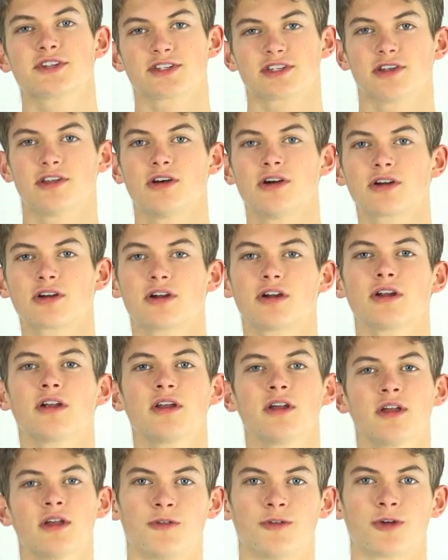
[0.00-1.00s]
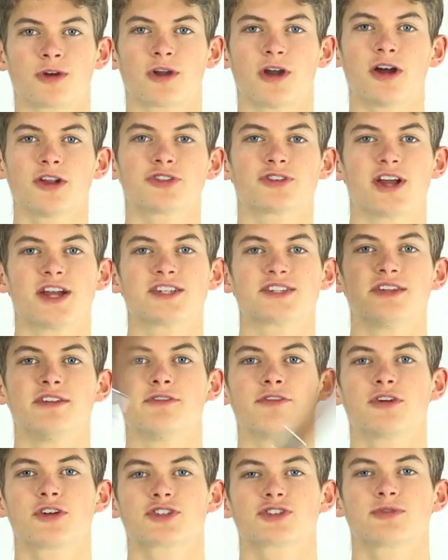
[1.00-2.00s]
is longer. For contrast, the
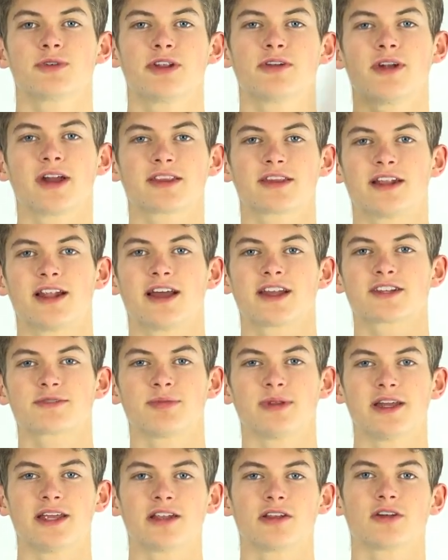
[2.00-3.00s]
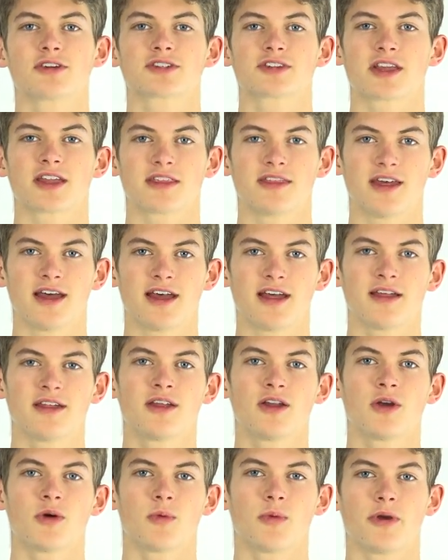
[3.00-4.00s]
first redirect that I explained looks like that,
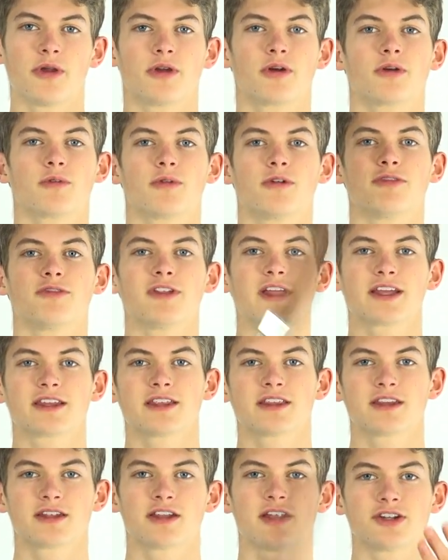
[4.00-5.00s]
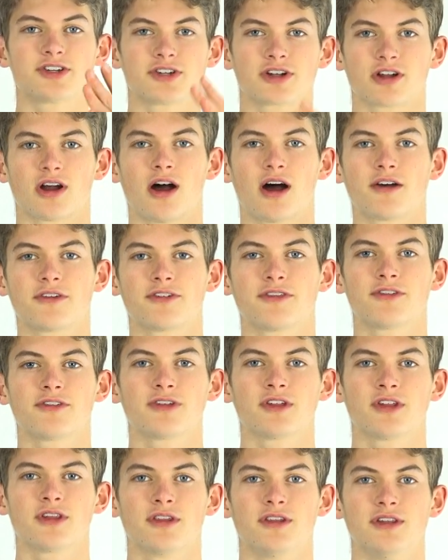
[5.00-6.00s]
where you're reflecting the nunchuck off of
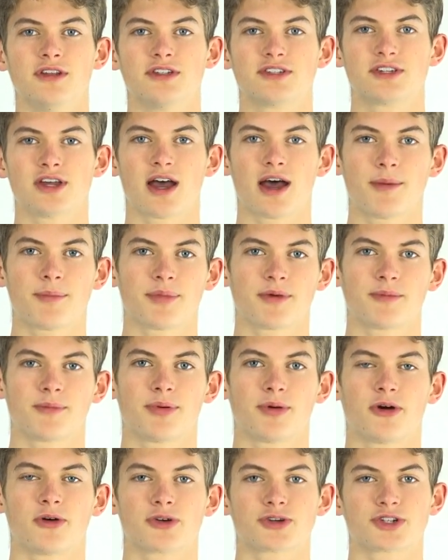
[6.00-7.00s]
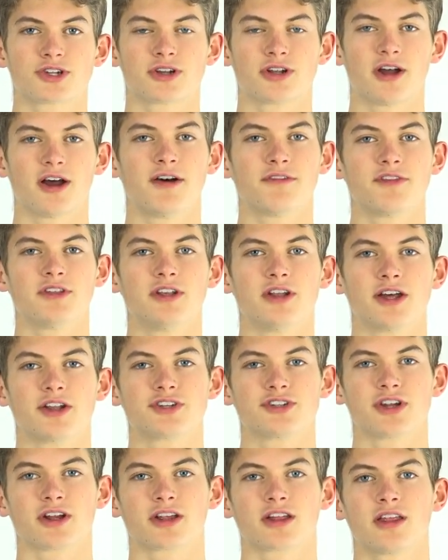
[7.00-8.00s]
the top portion of the
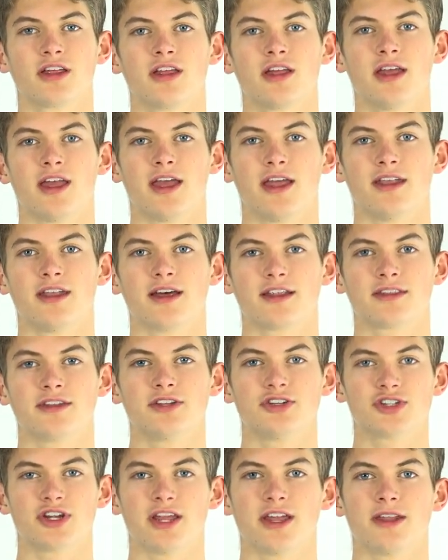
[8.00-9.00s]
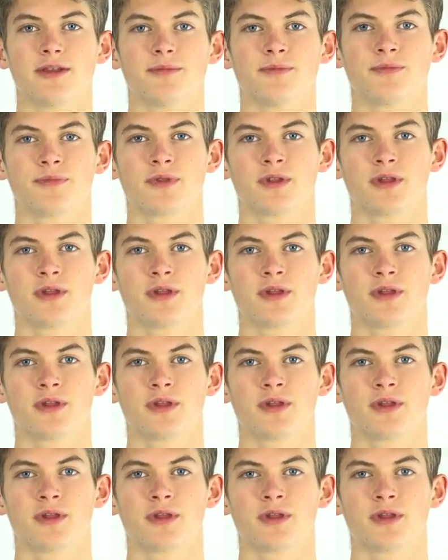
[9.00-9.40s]
nunchuck and not the chain.